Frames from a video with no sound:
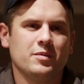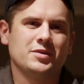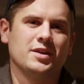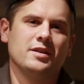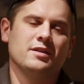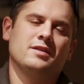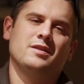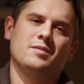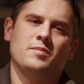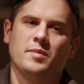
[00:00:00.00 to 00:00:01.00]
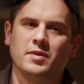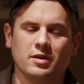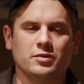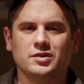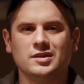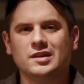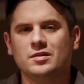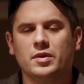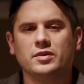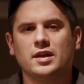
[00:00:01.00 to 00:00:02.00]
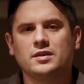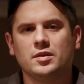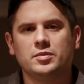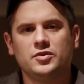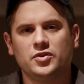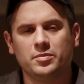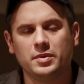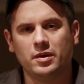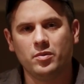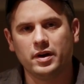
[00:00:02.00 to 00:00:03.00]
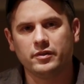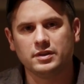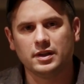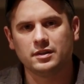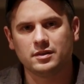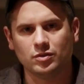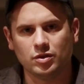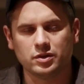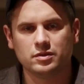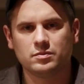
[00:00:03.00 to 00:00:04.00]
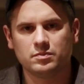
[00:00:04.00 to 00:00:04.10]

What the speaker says: I wouldn't say maybe like OCD about that type of shit, but I want everything to look